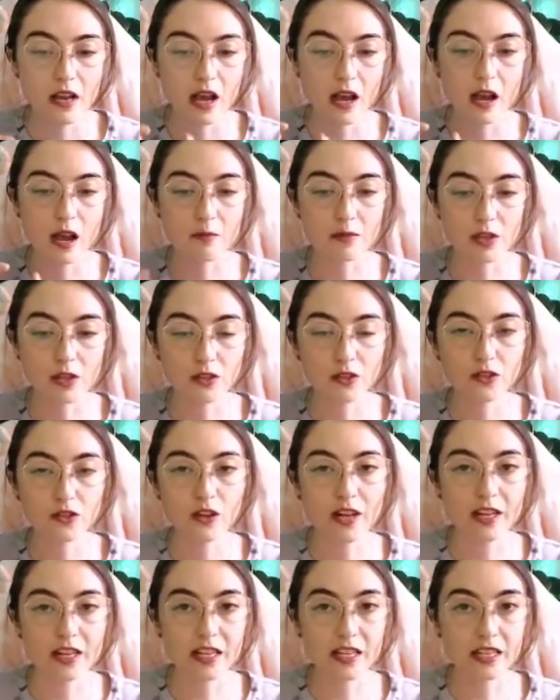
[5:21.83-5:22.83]
Nook's
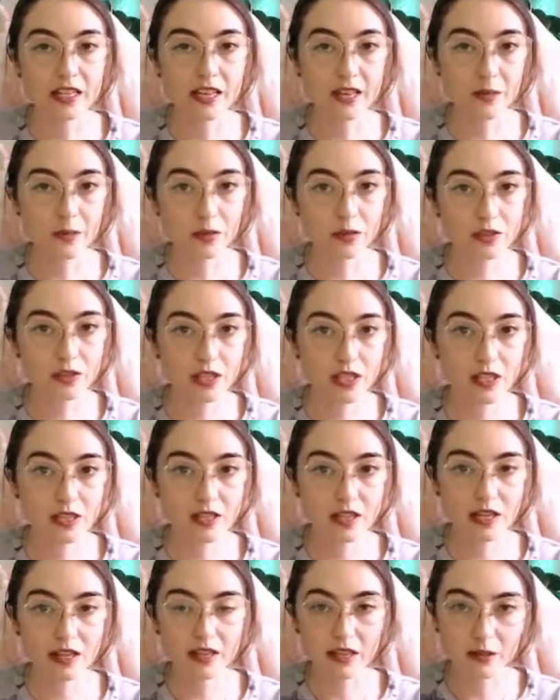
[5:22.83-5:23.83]
Cranny and Abel's is,
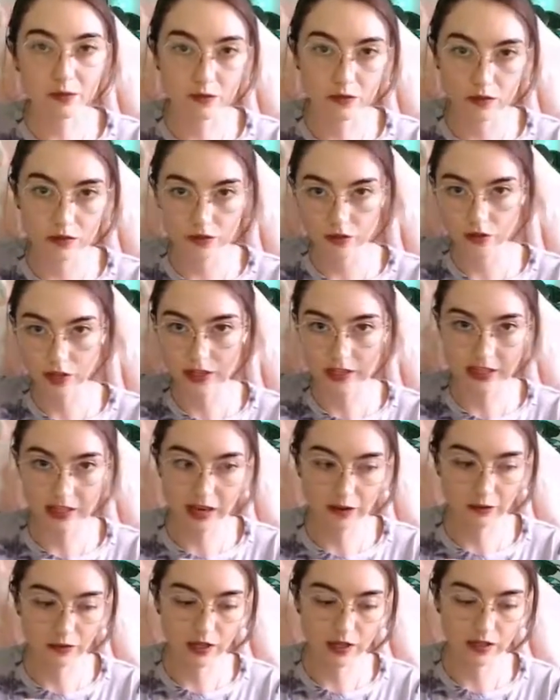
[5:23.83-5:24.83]
and then straight
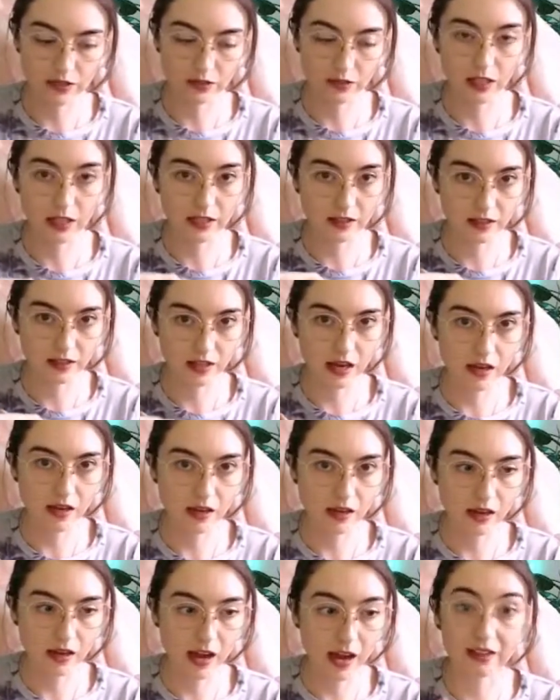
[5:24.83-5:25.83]
down is like the
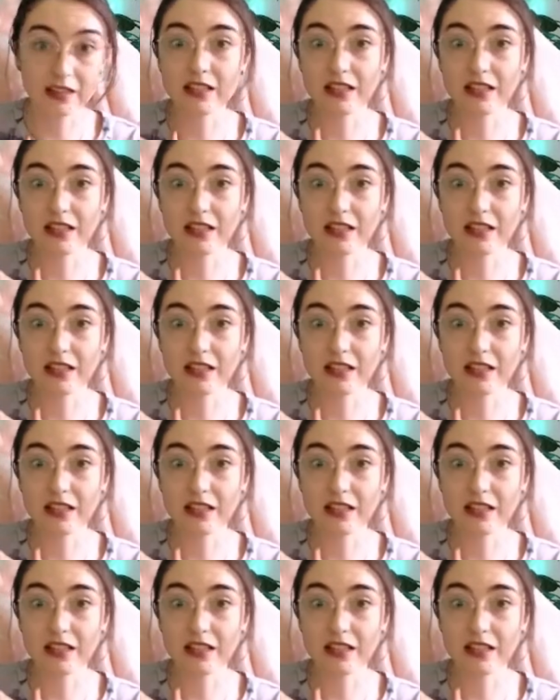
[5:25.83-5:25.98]
island